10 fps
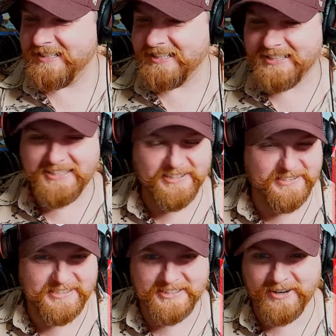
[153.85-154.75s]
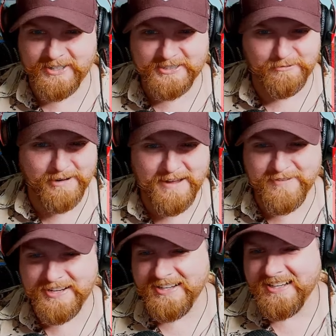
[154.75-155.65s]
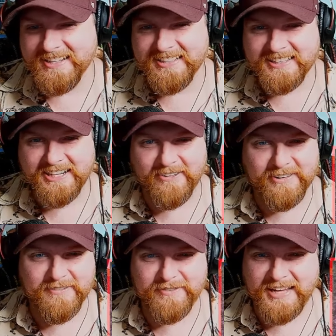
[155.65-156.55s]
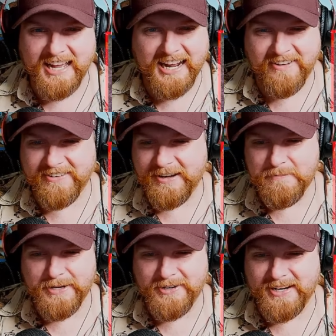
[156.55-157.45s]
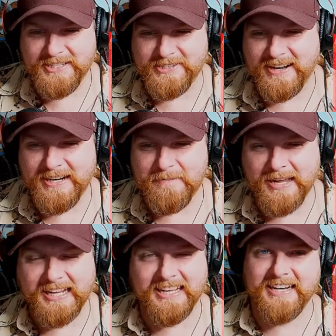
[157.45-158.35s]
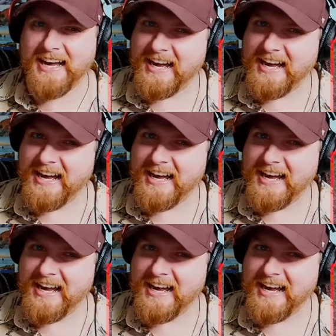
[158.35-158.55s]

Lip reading: You hear just cars revving, going flat out up here and trying to make it.